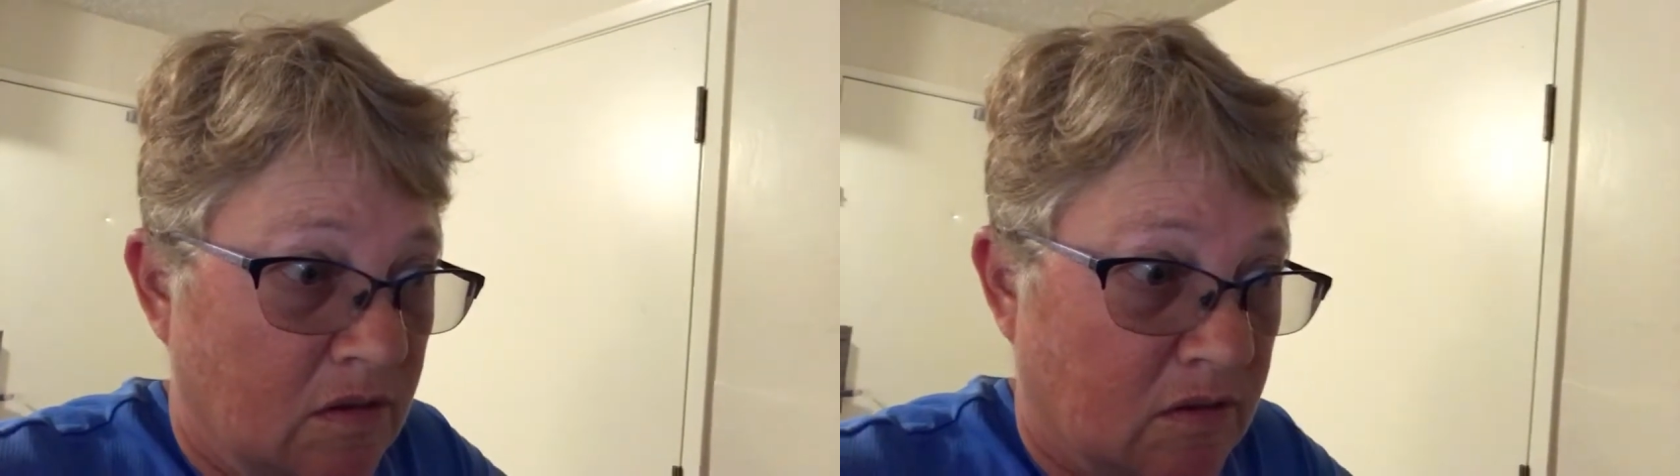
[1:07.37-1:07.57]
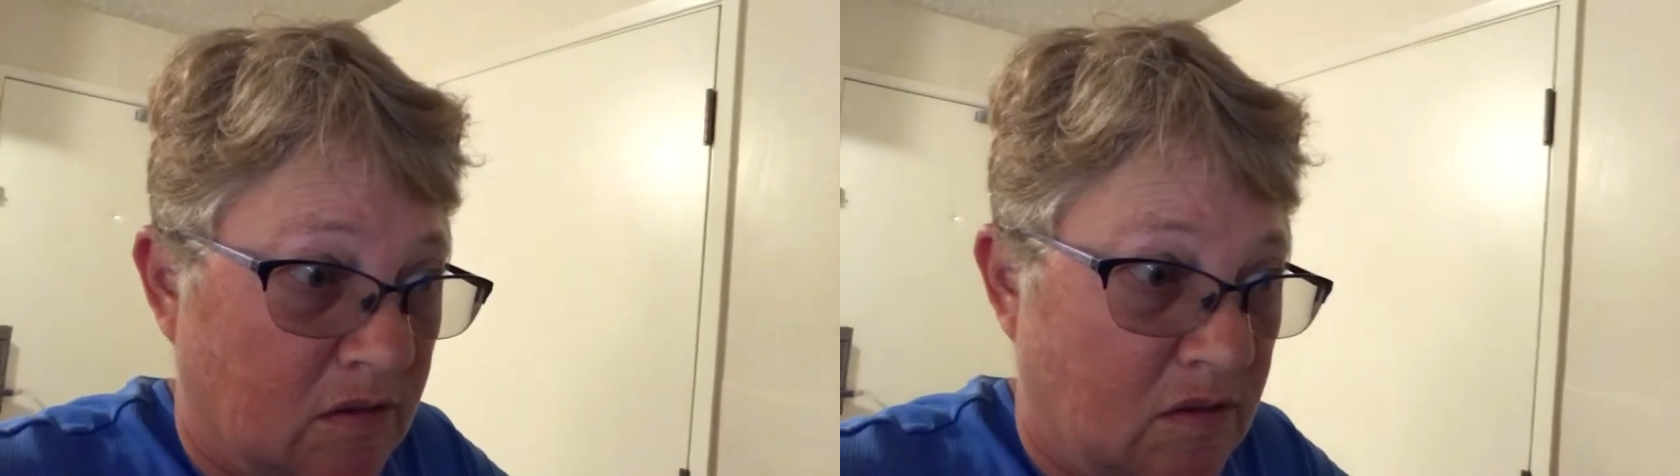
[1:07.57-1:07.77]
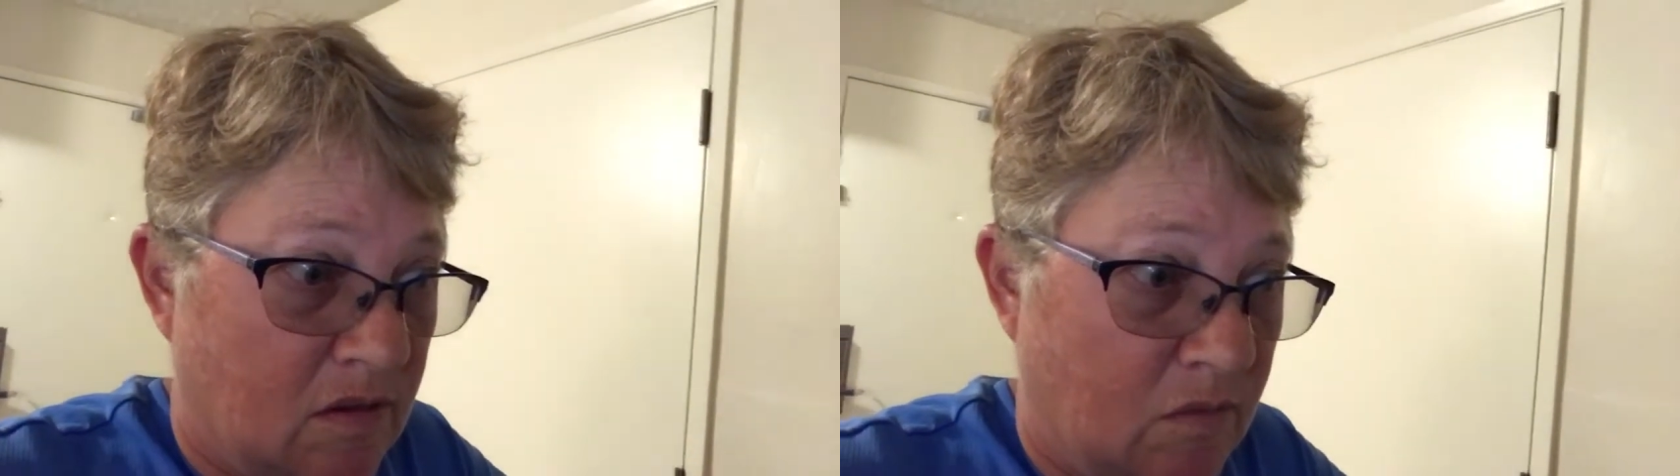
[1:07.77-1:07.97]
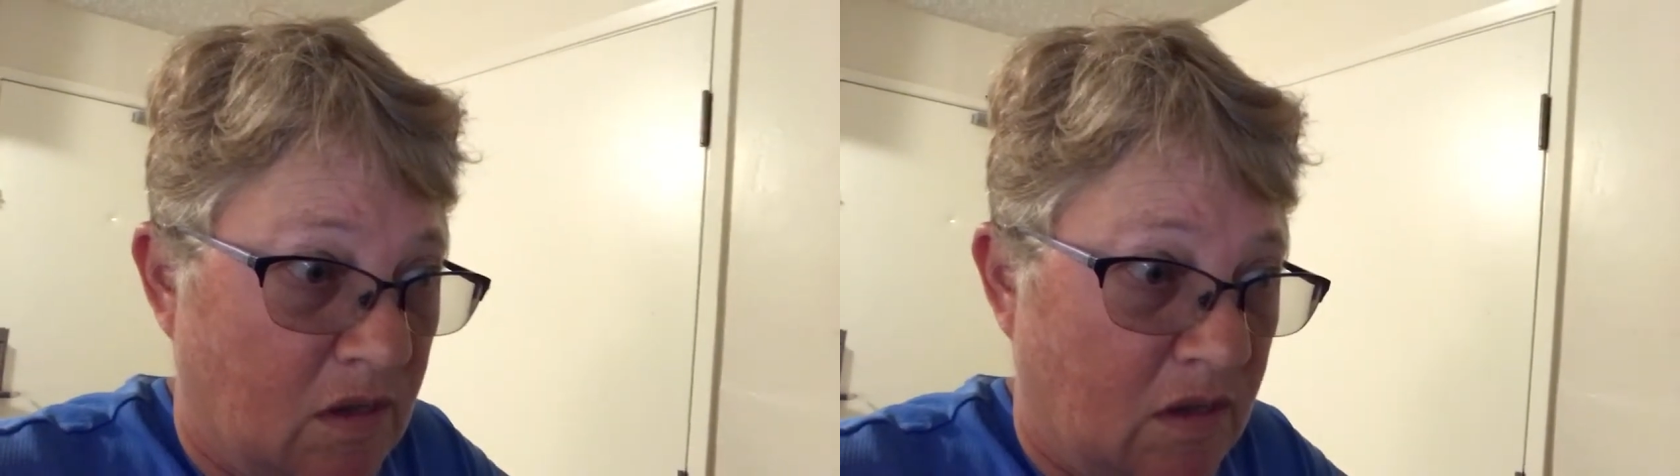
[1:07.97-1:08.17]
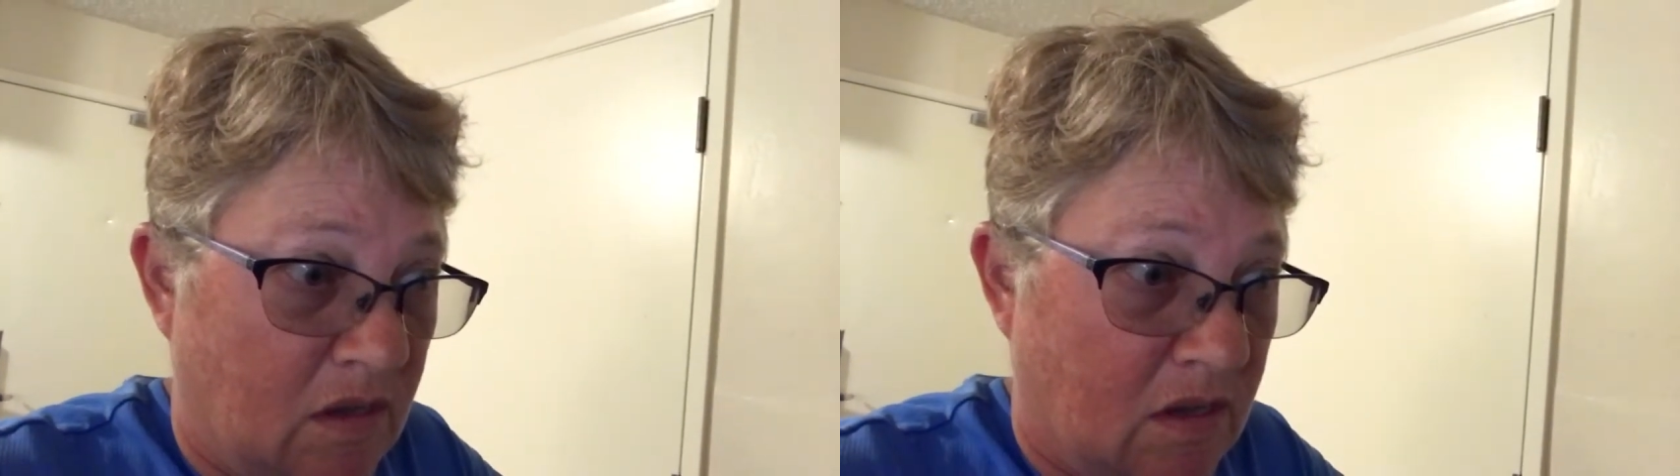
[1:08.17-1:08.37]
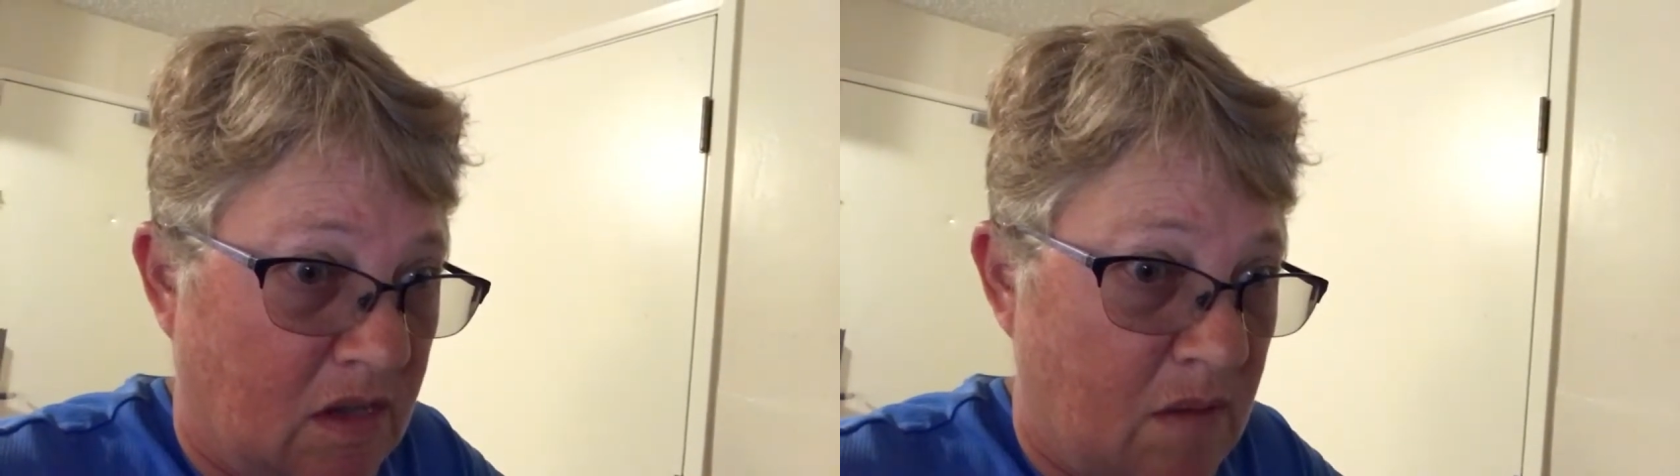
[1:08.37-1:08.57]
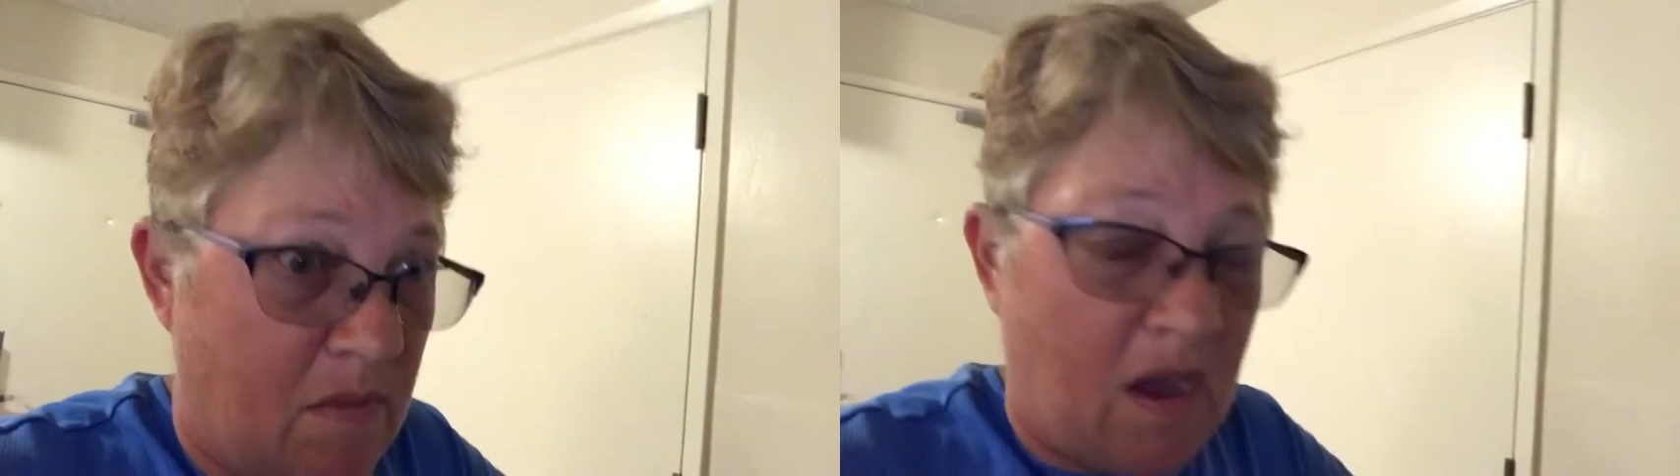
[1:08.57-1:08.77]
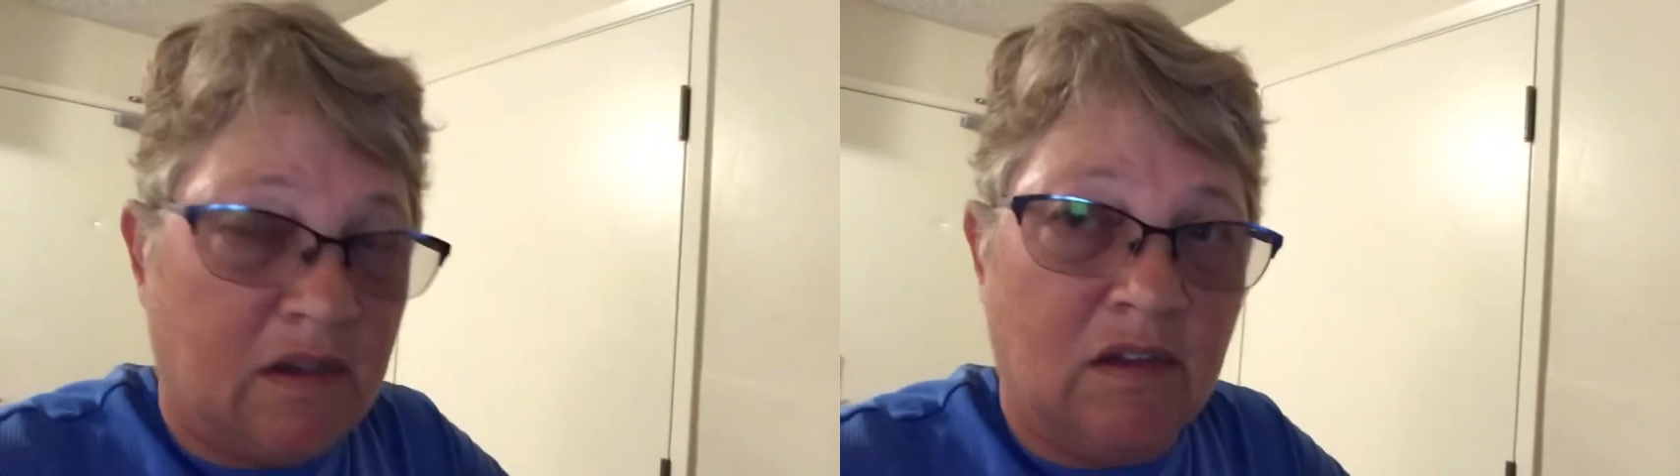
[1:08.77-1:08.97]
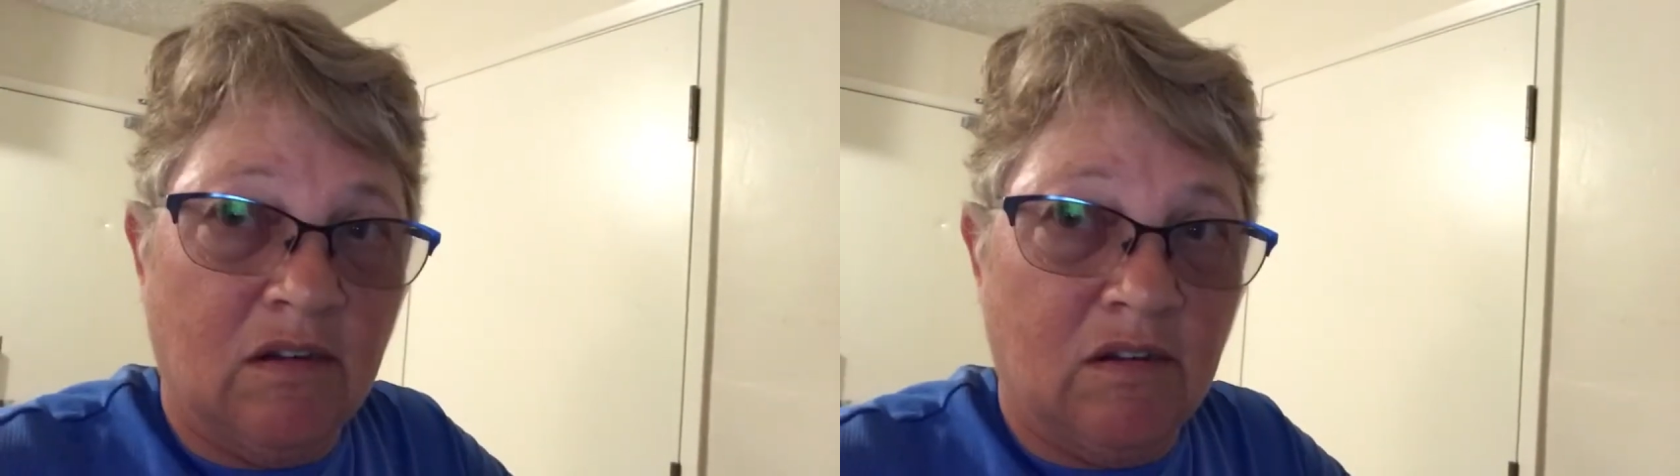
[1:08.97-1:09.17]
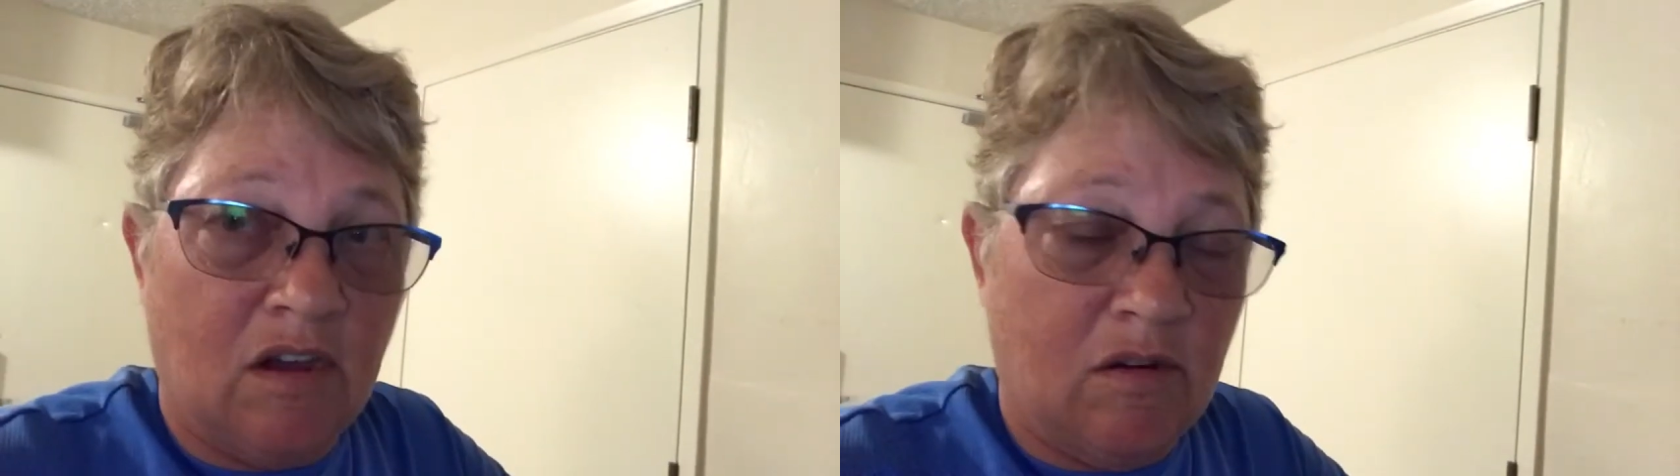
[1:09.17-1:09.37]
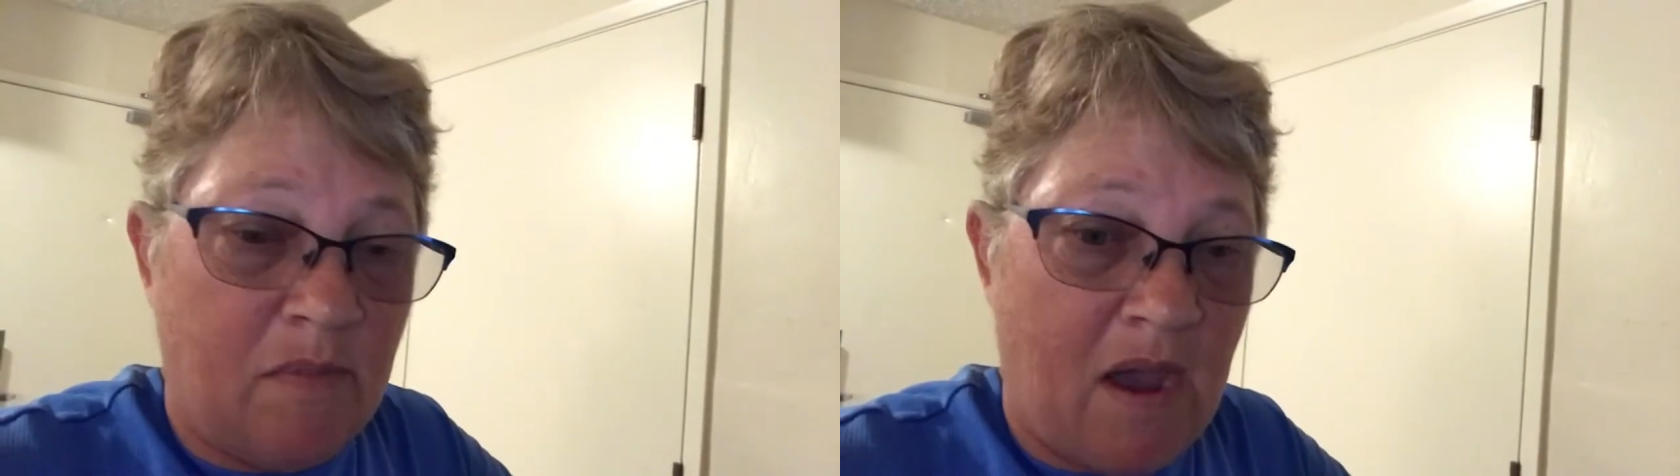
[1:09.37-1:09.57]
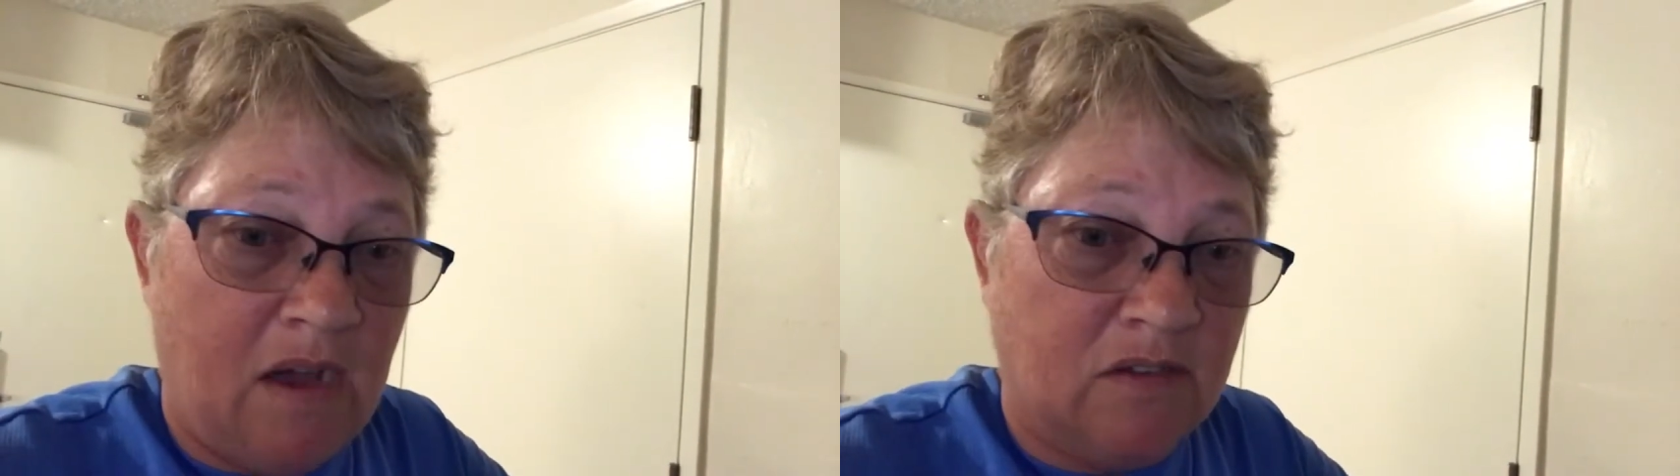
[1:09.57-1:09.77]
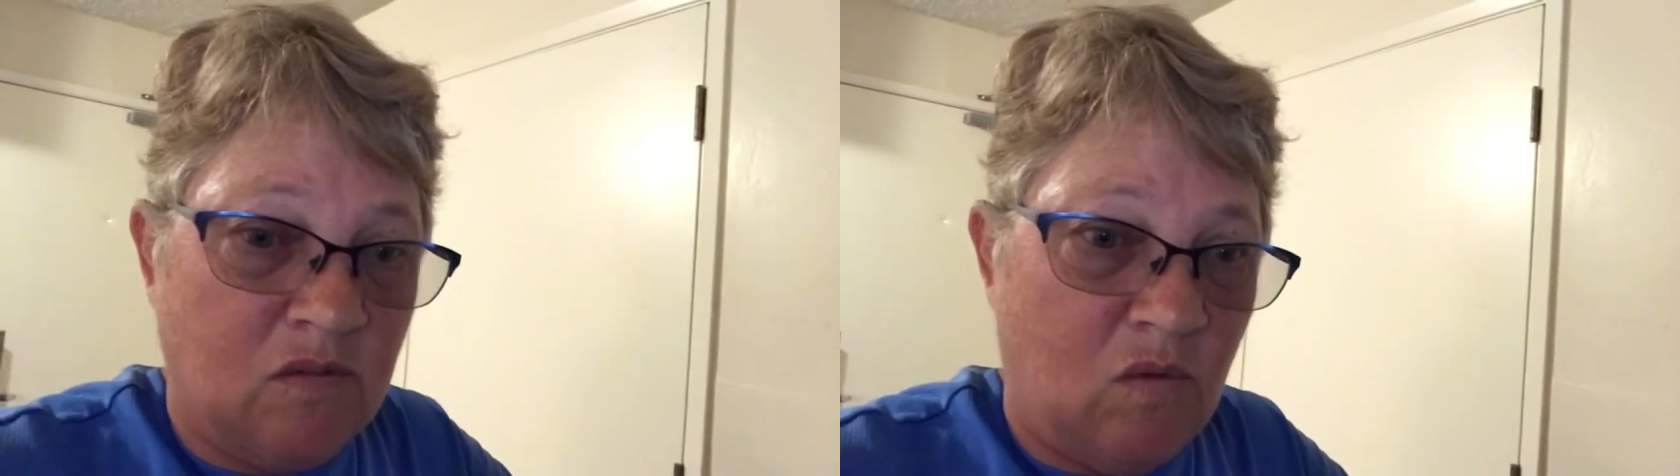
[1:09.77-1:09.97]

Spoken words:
So then we came back here, got our packs,